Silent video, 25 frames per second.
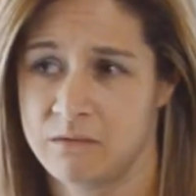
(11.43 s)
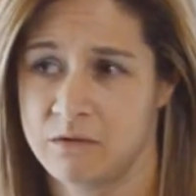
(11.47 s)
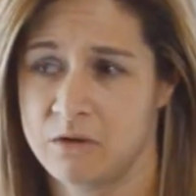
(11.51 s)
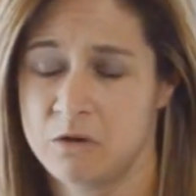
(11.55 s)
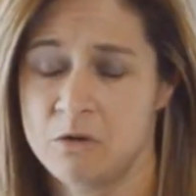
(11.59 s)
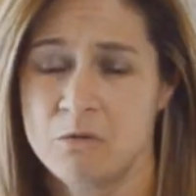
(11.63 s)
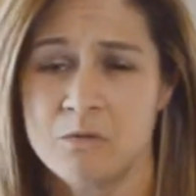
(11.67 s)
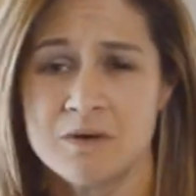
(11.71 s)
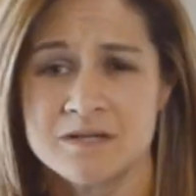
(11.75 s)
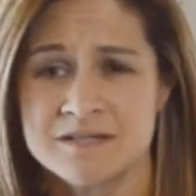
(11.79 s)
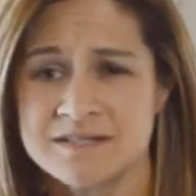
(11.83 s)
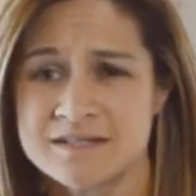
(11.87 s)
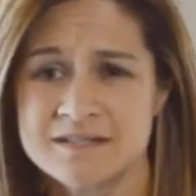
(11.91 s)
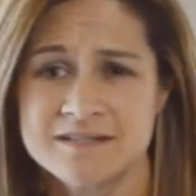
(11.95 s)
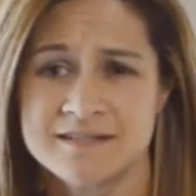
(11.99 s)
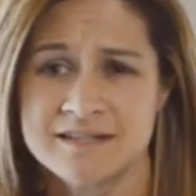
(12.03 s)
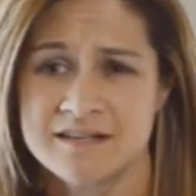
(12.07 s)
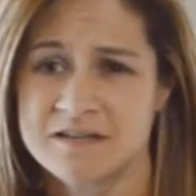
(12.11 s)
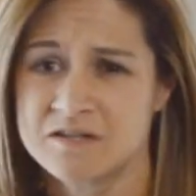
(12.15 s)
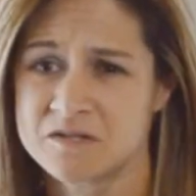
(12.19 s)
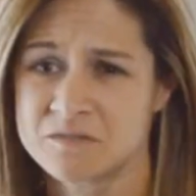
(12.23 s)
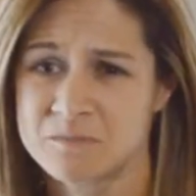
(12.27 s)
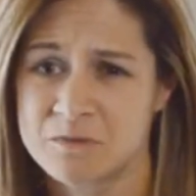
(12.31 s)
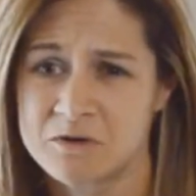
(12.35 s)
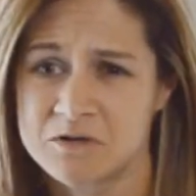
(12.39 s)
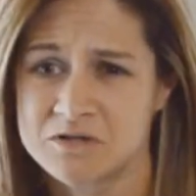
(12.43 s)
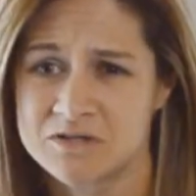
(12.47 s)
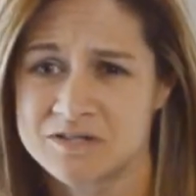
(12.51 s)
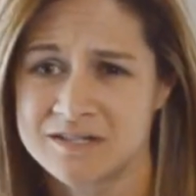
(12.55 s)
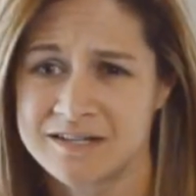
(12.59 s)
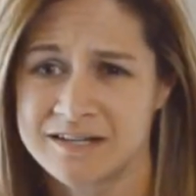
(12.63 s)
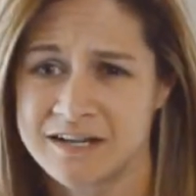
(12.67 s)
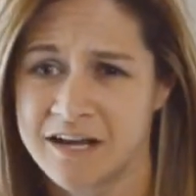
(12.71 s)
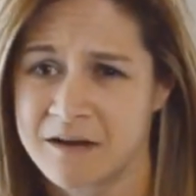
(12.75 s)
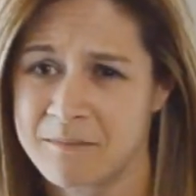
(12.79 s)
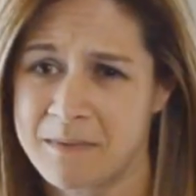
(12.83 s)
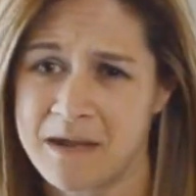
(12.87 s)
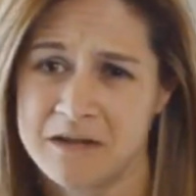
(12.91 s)
Who wants a salesperson
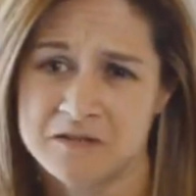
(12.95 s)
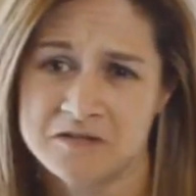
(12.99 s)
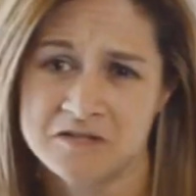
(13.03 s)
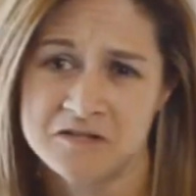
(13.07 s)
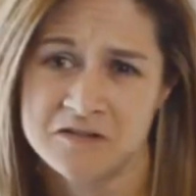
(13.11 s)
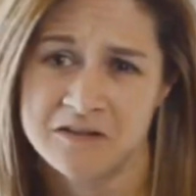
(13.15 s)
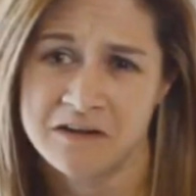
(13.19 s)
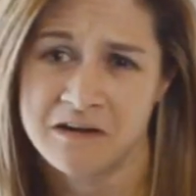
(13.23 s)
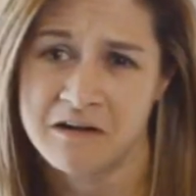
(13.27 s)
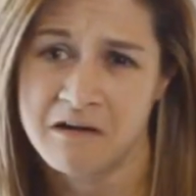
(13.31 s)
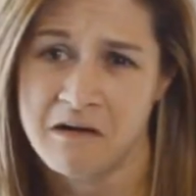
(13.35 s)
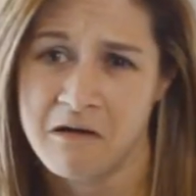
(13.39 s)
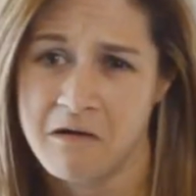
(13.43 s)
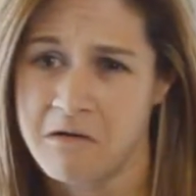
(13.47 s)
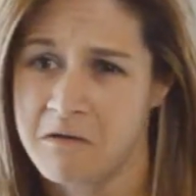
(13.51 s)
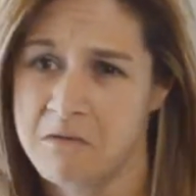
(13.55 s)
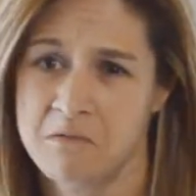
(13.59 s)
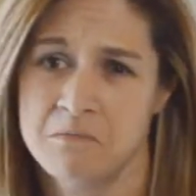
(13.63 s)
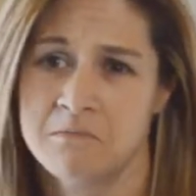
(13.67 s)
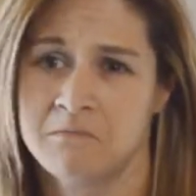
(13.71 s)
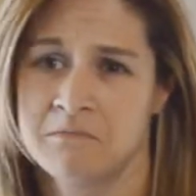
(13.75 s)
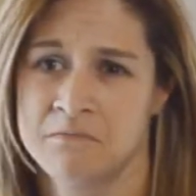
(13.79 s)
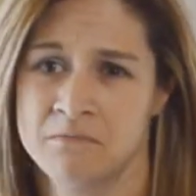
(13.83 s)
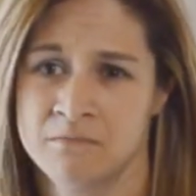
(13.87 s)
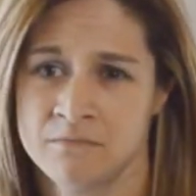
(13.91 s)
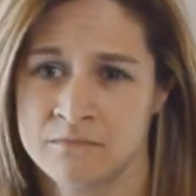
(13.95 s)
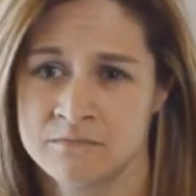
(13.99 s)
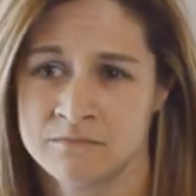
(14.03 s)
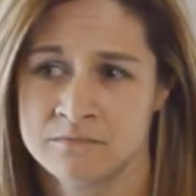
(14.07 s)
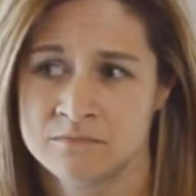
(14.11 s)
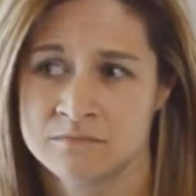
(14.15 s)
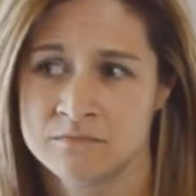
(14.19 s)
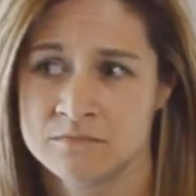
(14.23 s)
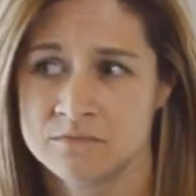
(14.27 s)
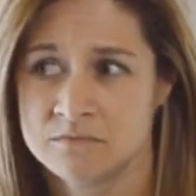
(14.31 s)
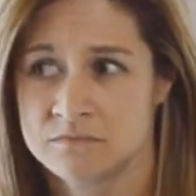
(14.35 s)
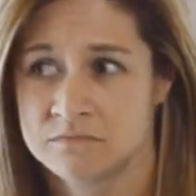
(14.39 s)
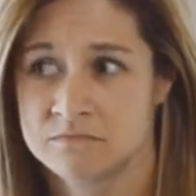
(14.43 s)
to come out to their home?
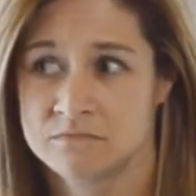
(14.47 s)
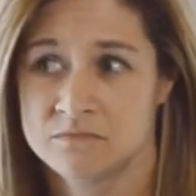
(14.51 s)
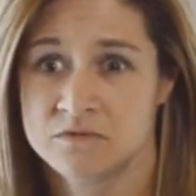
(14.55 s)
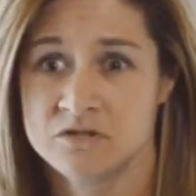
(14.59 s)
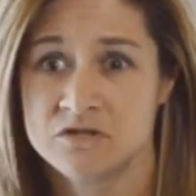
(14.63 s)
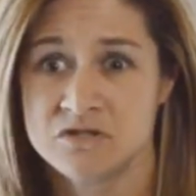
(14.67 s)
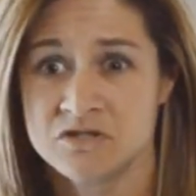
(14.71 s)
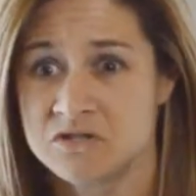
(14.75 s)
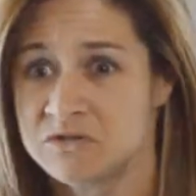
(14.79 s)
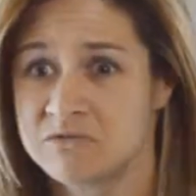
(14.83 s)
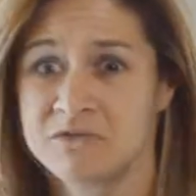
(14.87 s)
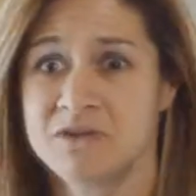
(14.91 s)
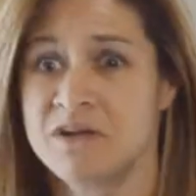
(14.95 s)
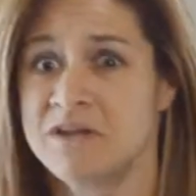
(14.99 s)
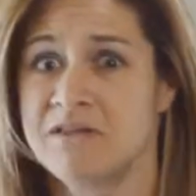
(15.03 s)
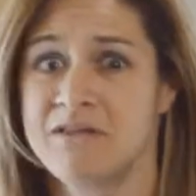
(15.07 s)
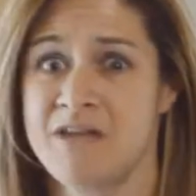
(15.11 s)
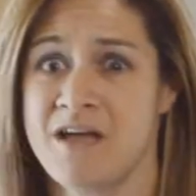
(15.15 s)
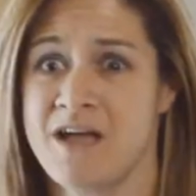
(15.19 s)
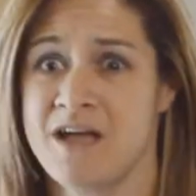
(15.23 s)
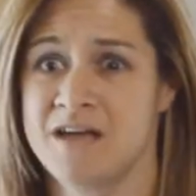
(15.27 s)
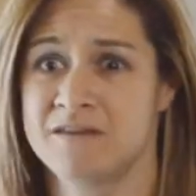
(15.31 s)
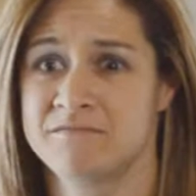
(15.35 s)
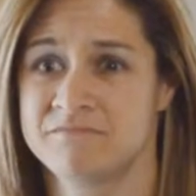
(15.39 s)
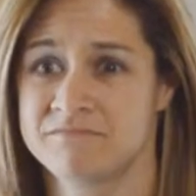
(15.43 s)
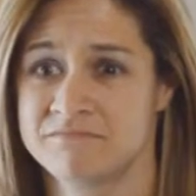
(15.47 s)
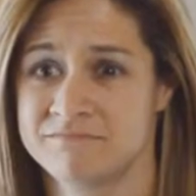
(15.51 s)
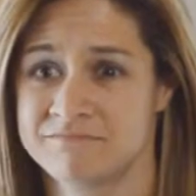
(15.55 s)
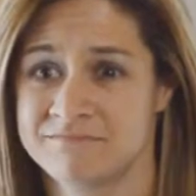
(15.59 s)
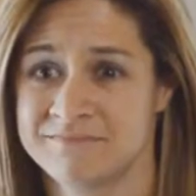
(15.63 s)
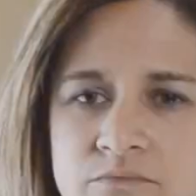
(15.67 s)
Just do it online.